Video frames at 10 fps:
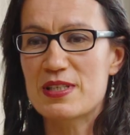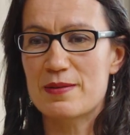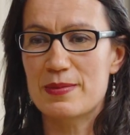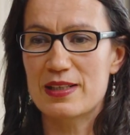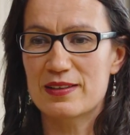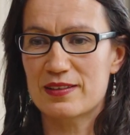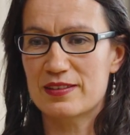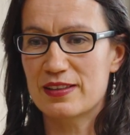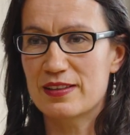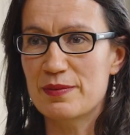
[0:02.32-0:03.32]
is
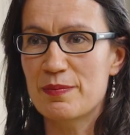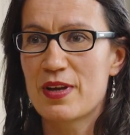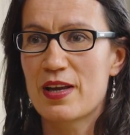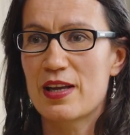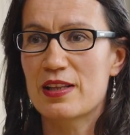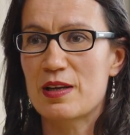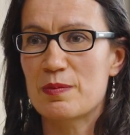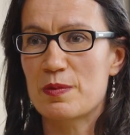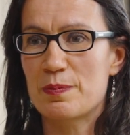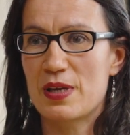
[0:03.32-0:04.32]
Ermelinda and
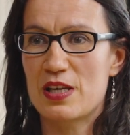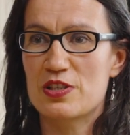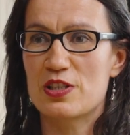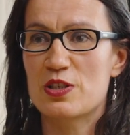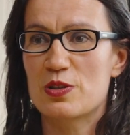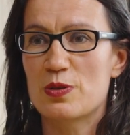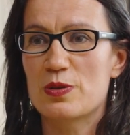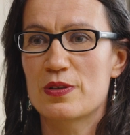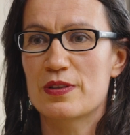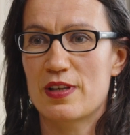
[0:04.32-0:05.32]
I'm a PhD
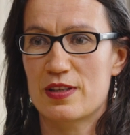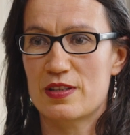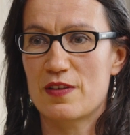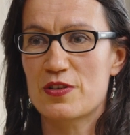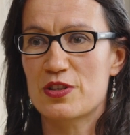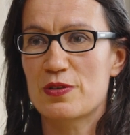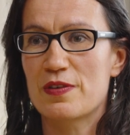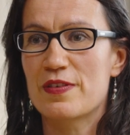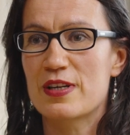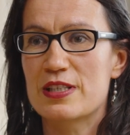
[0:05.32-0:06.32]
student at Staffordshire
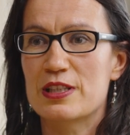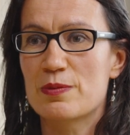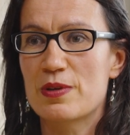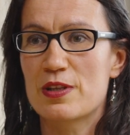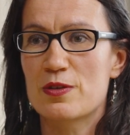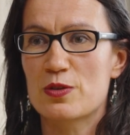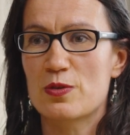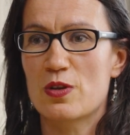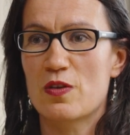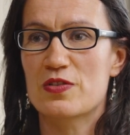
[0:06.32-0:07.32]
University within the
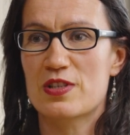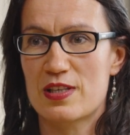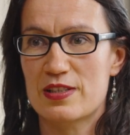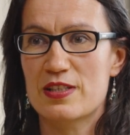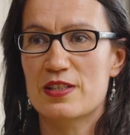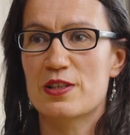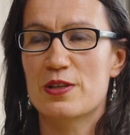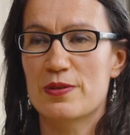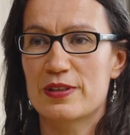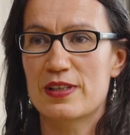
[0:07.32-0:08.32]
School of Justice,
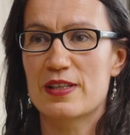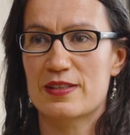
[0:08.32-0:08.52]
Security and